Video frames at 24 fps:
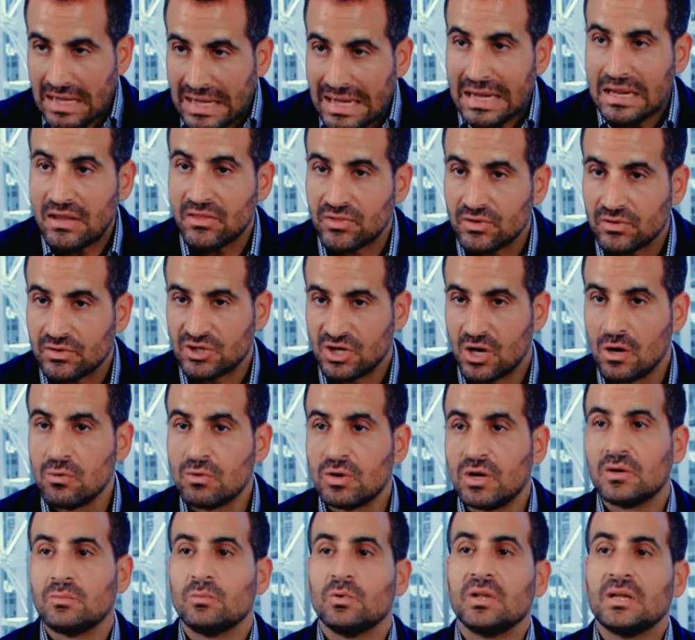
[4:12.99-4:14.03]
Ether
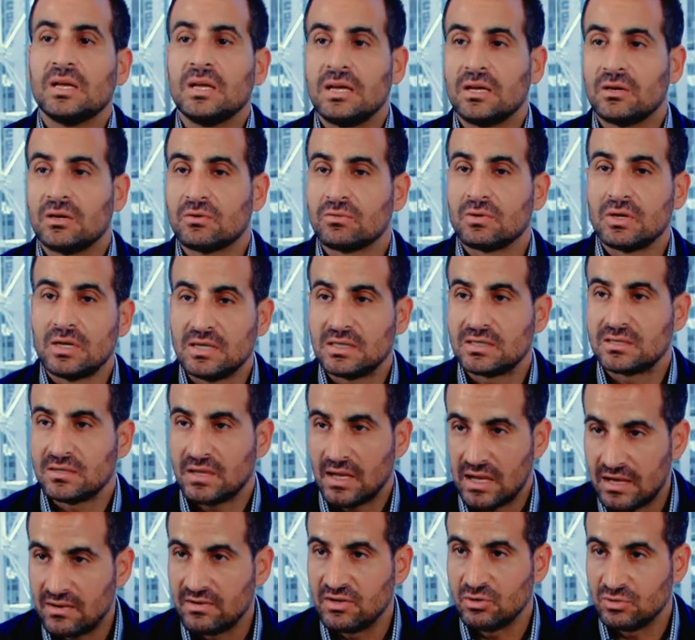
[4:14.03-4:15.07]
token will increase
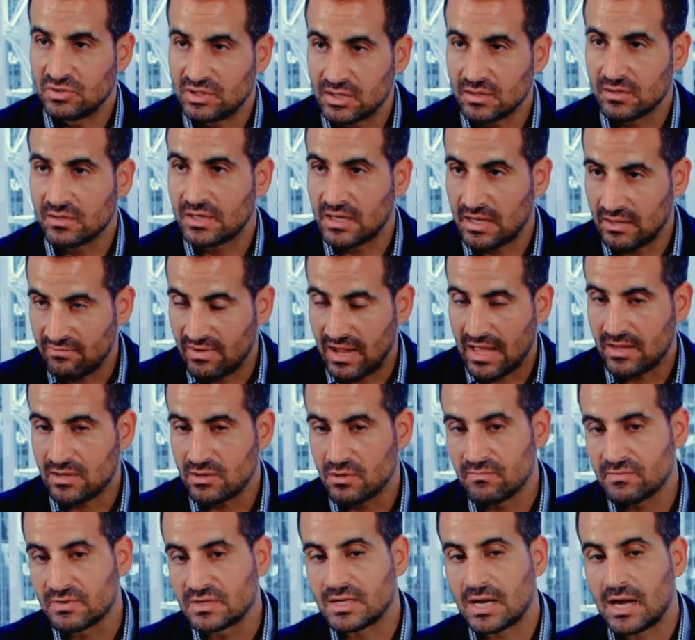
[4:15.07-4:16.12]
in utility and value
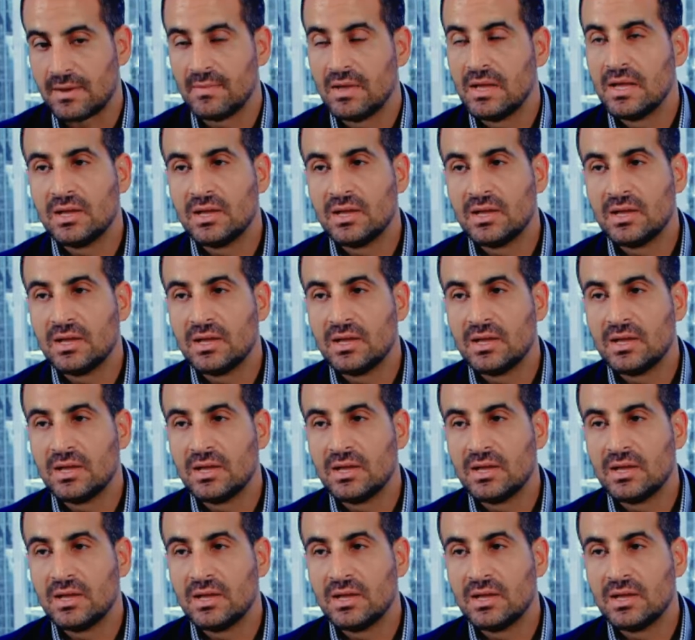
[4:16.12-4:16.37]
over time.